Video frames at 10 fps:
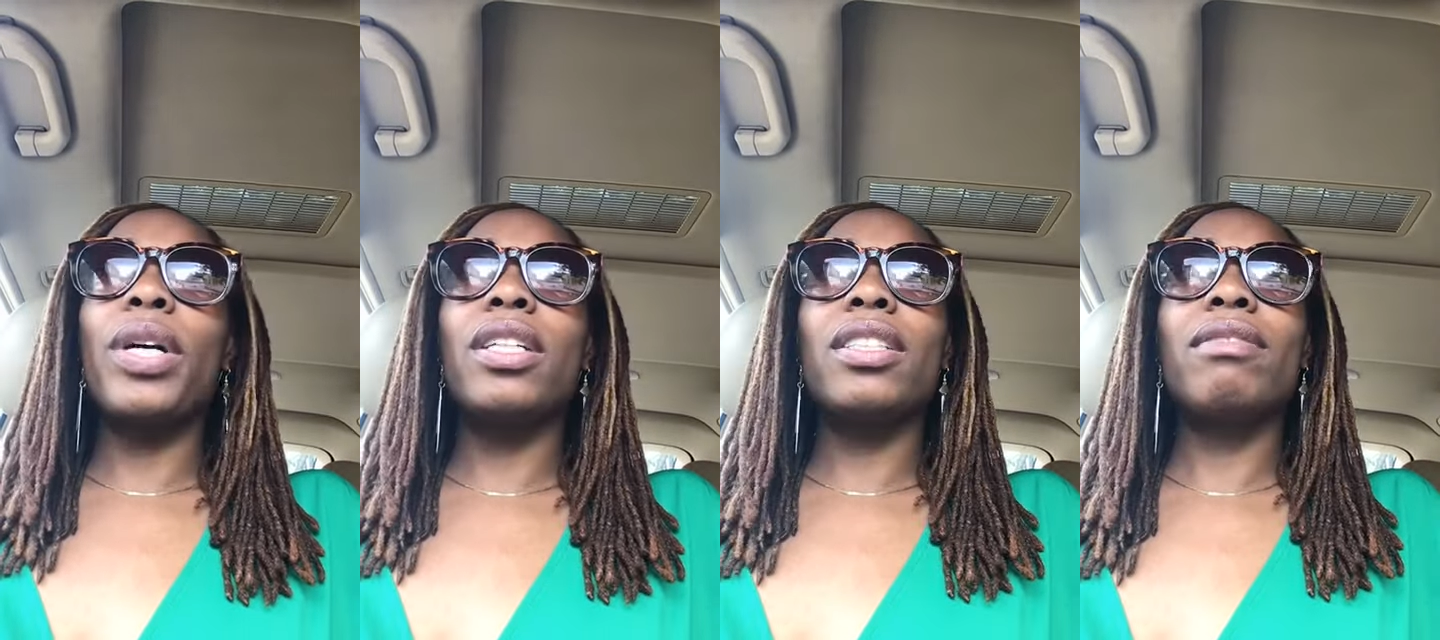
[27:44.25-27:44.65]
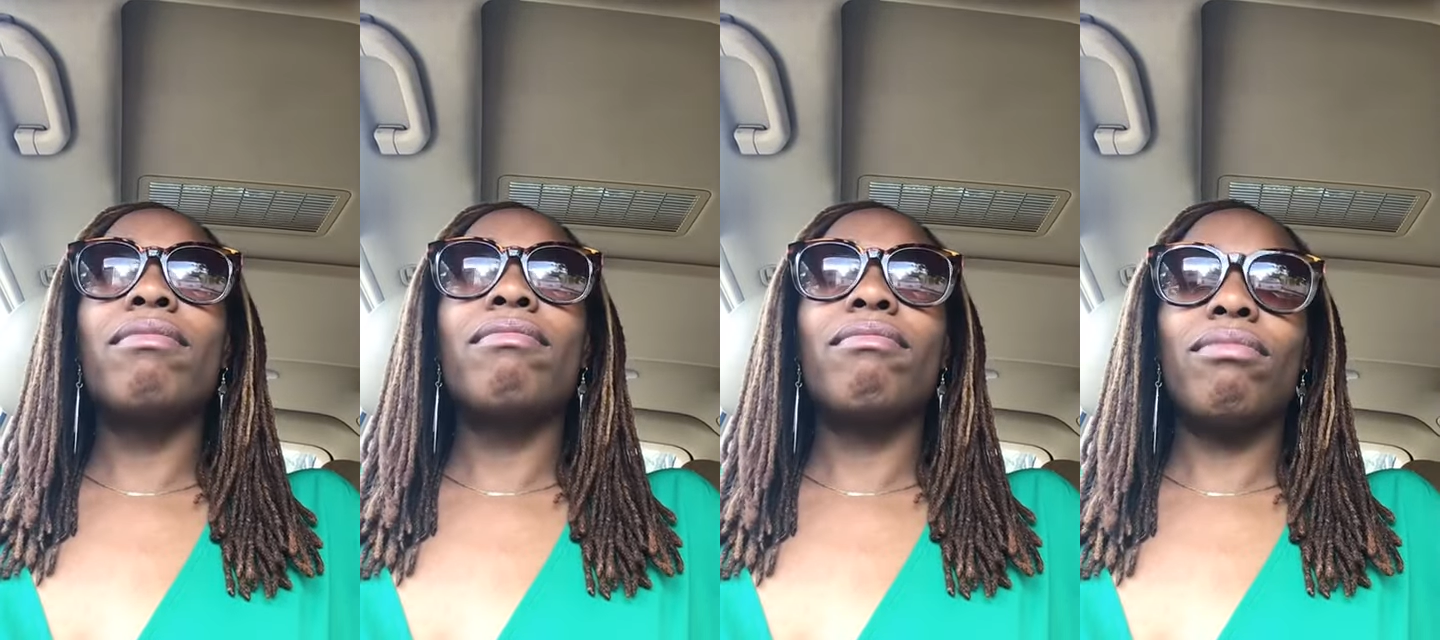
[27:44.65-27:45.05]
go on
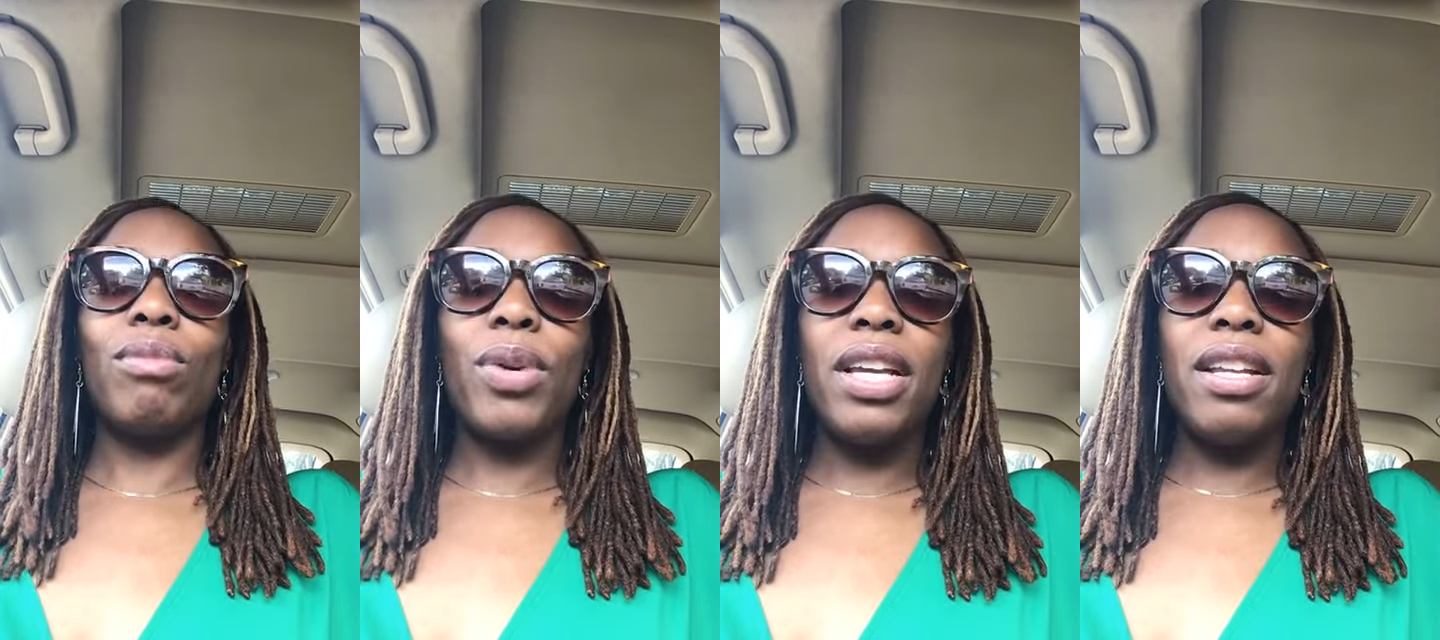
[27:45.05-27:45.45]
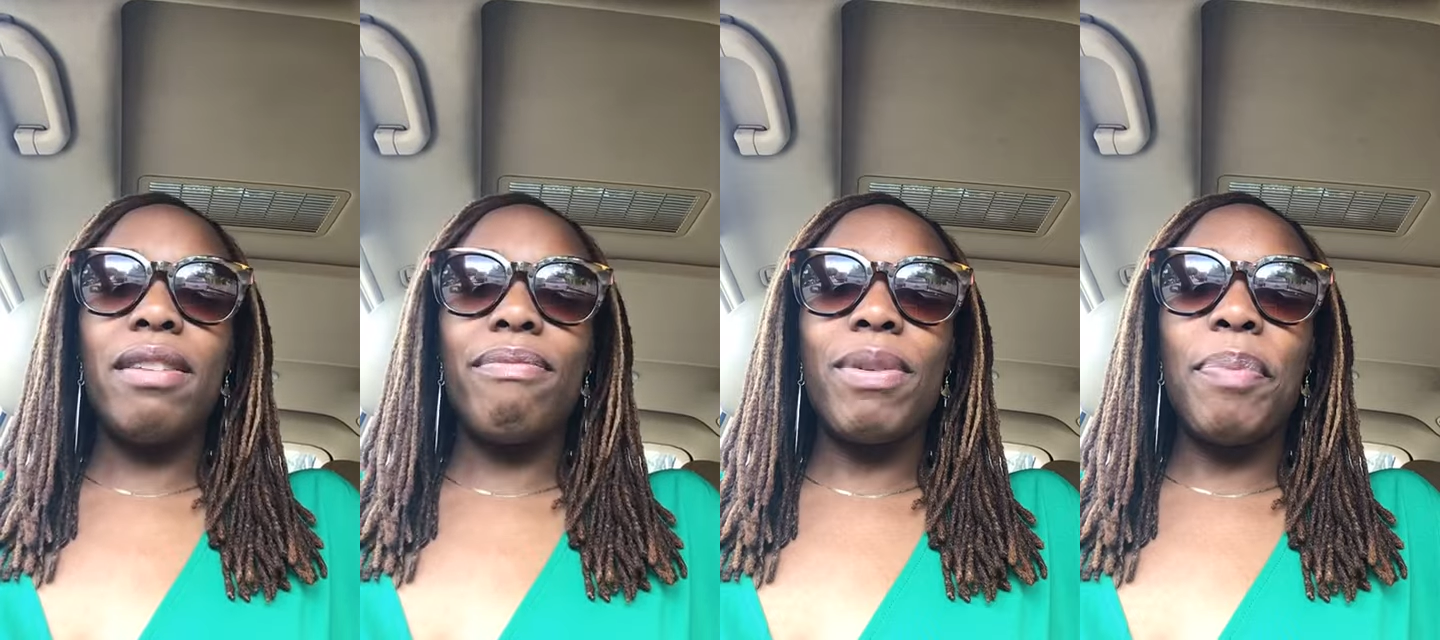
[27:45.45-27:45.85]
Twitter,
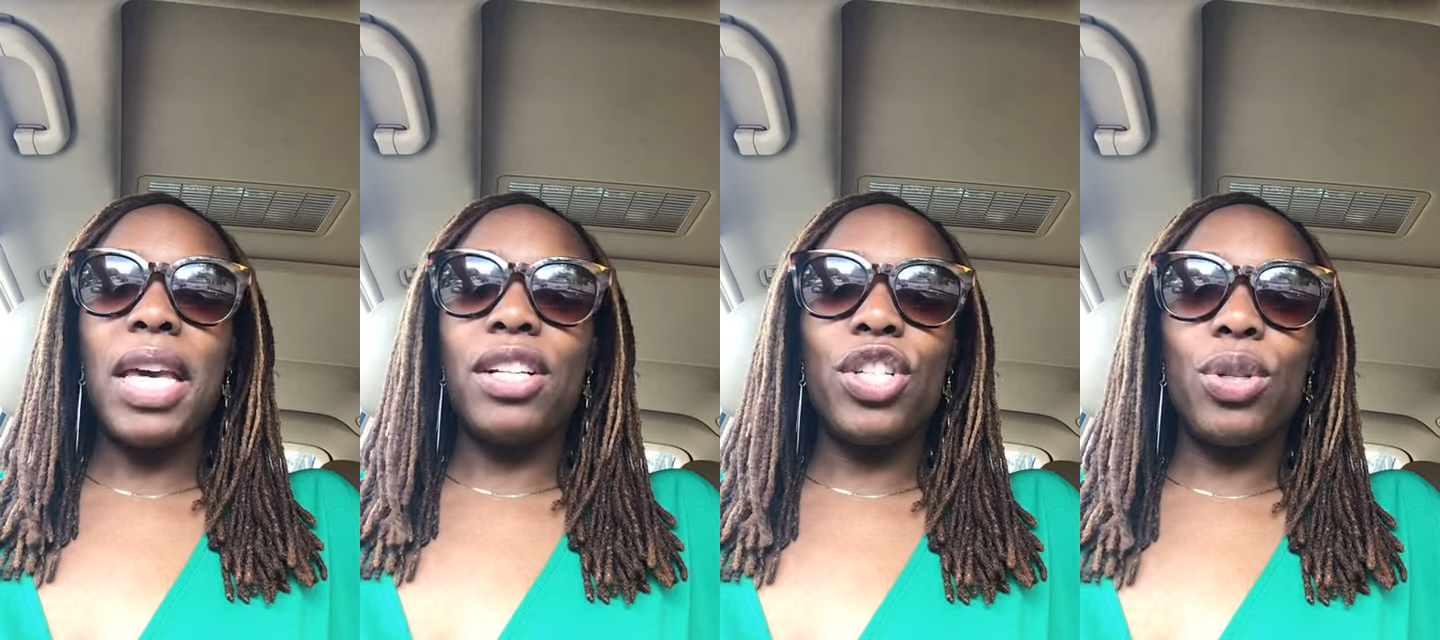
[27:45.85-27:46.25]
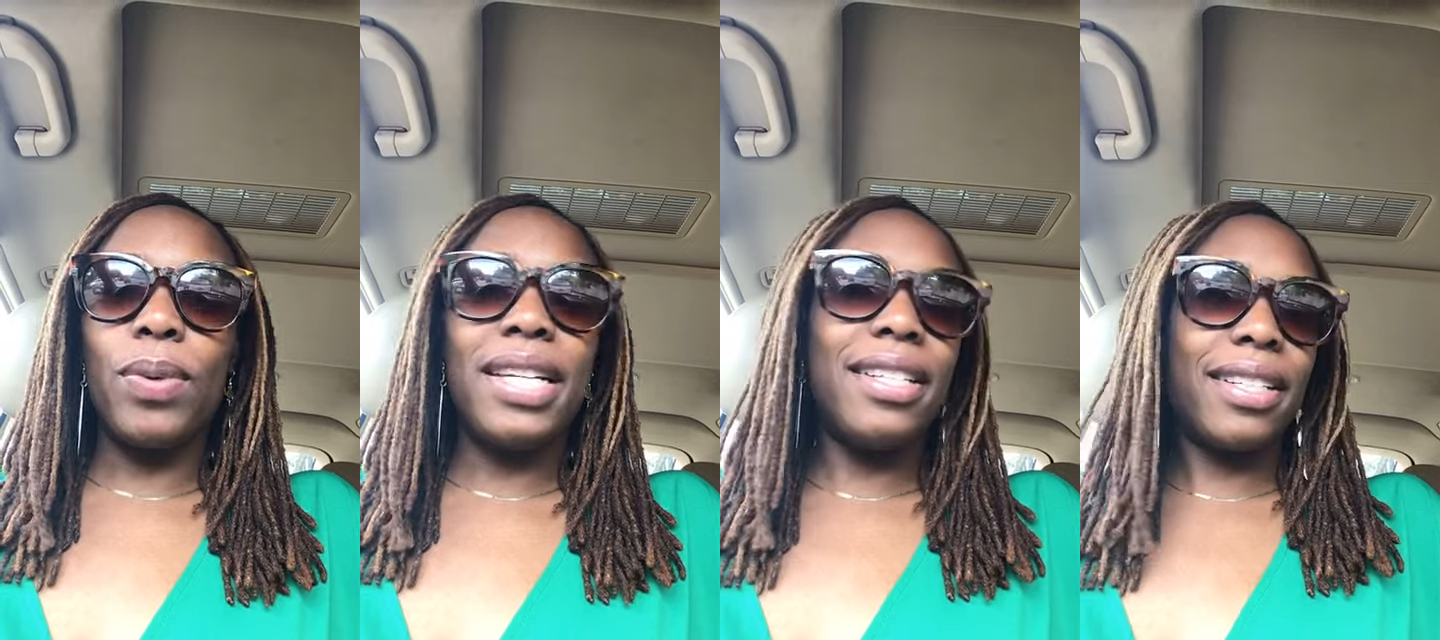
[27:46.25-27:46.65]
read the
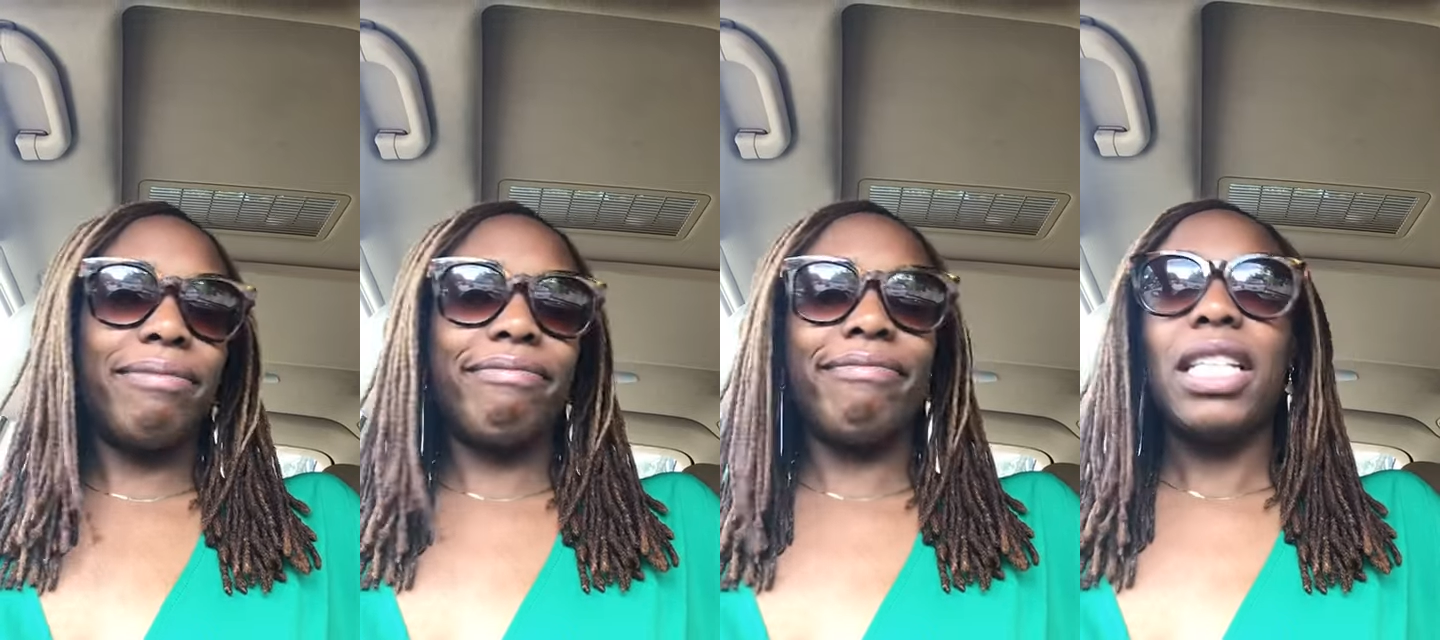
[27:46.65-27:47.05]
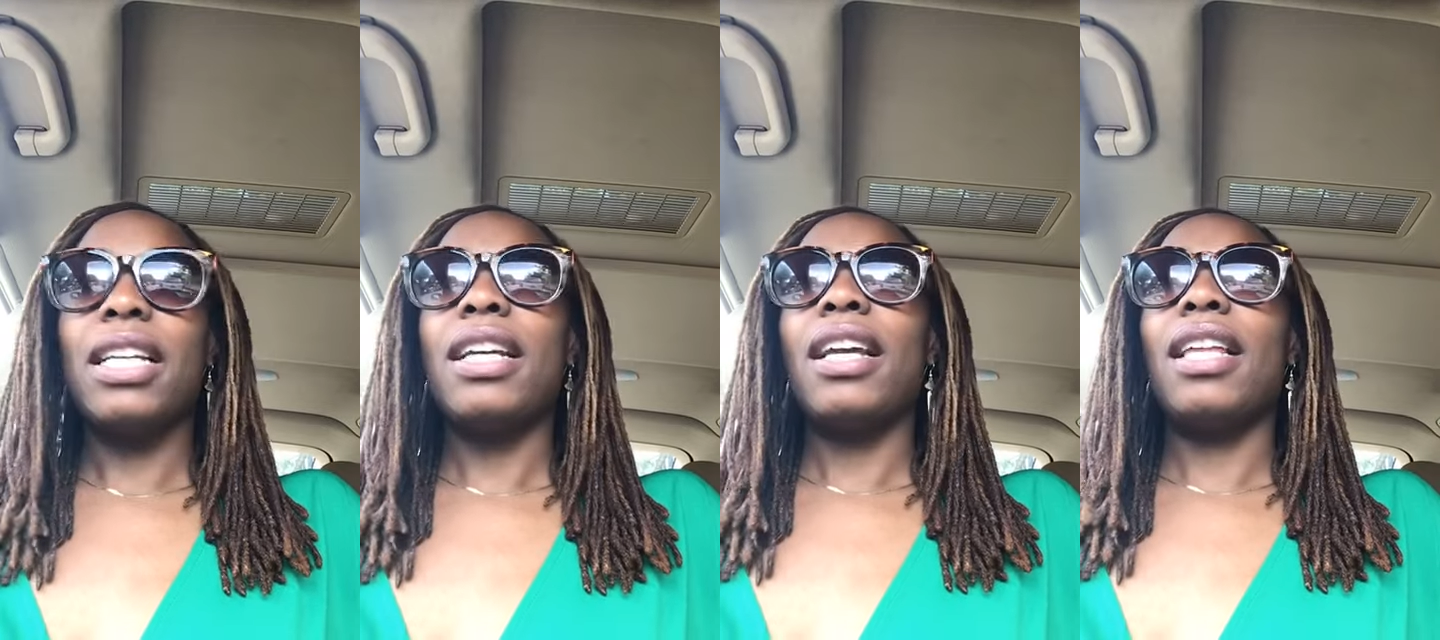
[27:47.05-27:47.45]
pinned
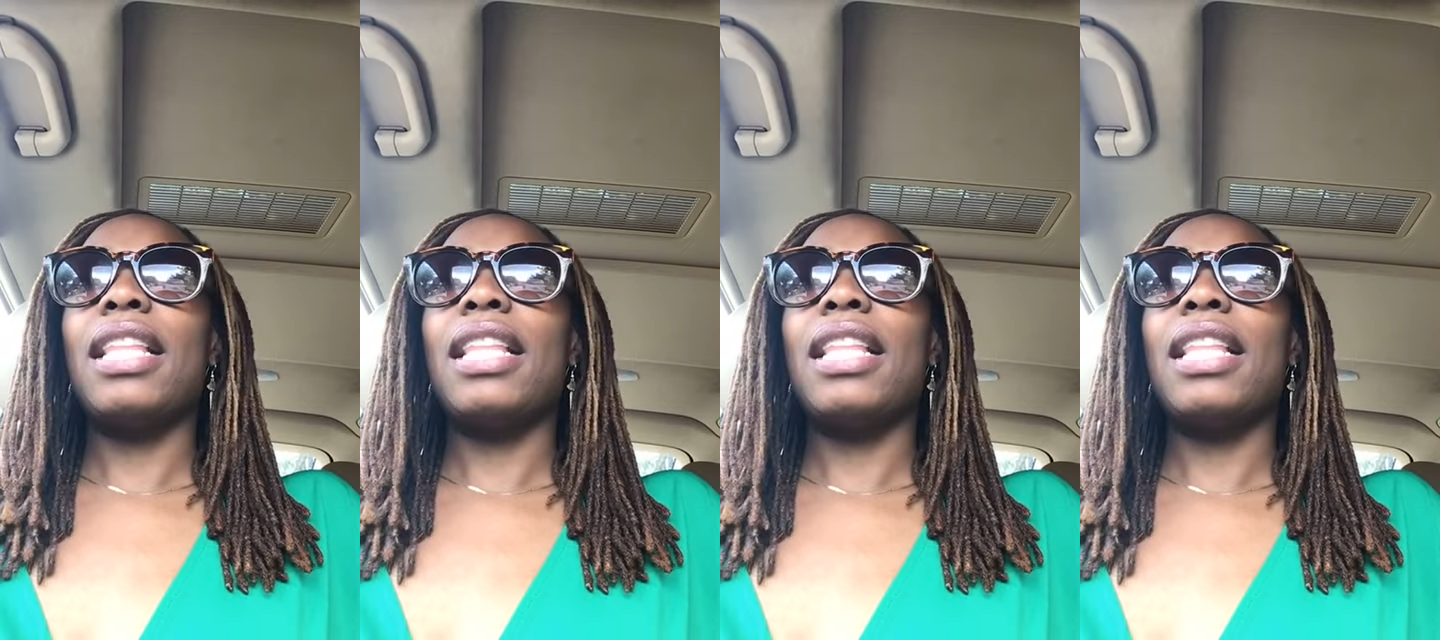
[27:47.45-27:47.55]
tweet,